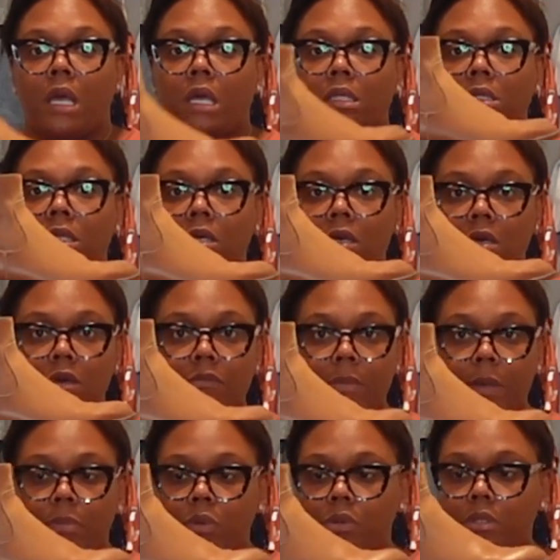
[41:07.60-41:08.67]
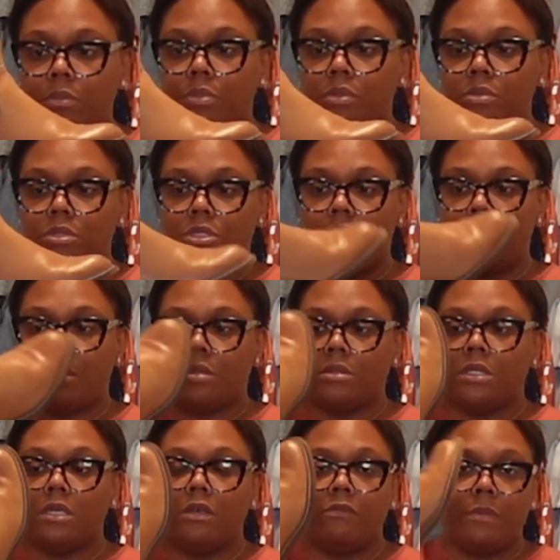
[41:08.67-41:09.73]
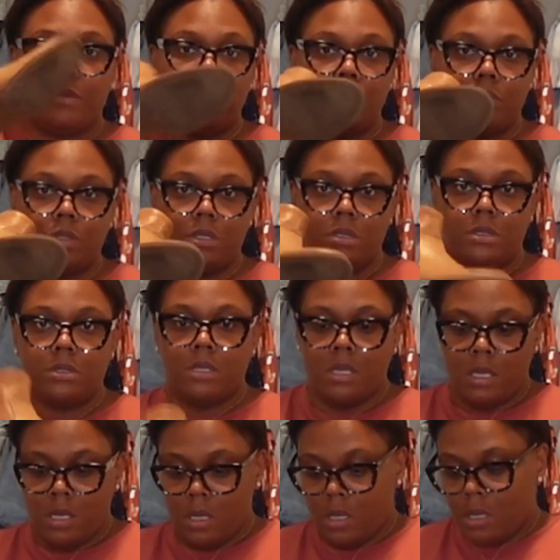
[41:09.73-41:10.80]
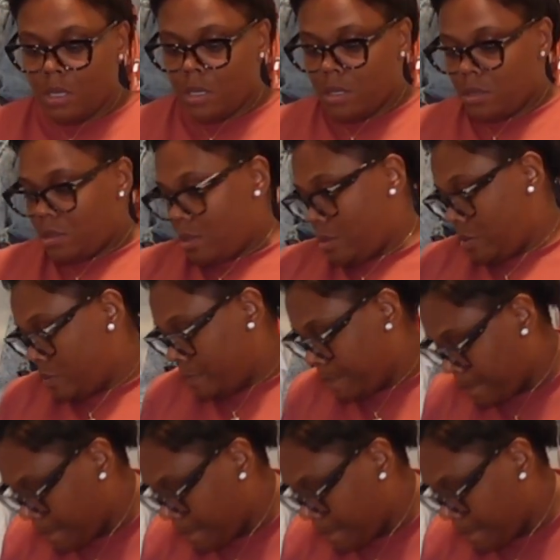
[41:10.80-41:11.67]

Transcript: I love my booty boots, y'all. Love my booties. So,